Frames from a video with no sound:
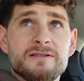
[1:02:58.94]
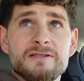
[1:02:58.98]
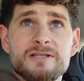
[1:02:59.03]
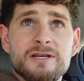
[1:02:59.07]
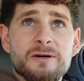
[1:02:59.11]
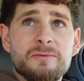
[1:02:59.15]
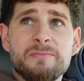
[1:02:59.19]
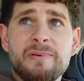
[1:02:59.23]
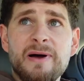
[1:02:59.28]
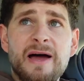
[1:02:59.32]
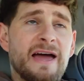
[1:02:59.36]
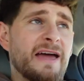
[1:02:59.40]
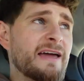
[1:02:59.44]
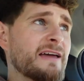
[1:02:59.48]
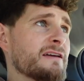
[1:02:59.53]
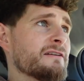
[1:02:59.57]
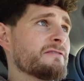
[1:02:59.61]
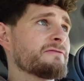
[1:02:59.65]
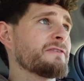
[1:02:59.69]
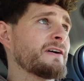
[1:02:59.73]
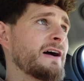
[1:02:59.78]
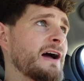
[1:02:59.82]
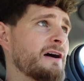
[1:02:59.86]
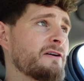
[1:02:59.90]
to pay
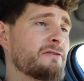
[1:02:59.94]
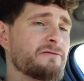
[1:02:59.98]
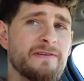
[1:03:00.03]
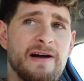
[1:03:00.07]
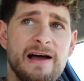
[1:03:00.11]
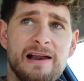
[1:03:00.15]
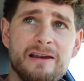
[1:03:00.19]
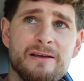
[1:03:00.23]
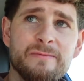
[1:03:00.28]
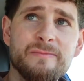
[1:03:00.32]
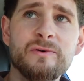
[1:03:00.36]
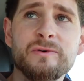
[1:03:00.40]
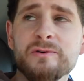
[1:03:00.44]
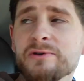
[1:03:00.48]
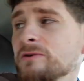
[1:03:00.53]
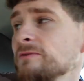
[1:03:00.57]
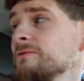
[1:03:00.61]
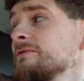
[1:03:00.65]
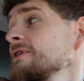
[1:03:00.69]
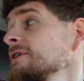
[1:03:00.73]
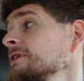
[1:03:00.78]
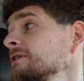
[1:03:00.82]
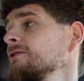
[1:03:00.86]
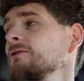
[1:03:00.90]
for how valuable you
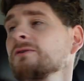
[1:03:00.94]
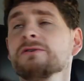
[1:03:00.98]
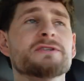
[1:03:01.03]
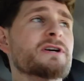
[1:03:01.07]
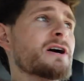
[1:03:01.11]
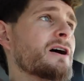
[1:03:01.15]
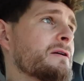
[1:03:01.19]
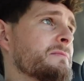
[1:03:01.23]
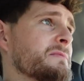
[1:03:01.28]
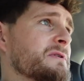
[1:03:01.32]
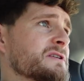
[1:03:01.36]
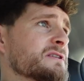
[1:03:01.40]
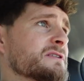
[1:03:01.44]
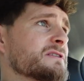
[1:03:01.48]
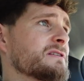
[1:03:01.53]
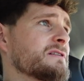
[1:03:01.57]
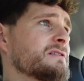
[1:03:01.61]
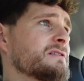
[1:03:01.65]
think your time is.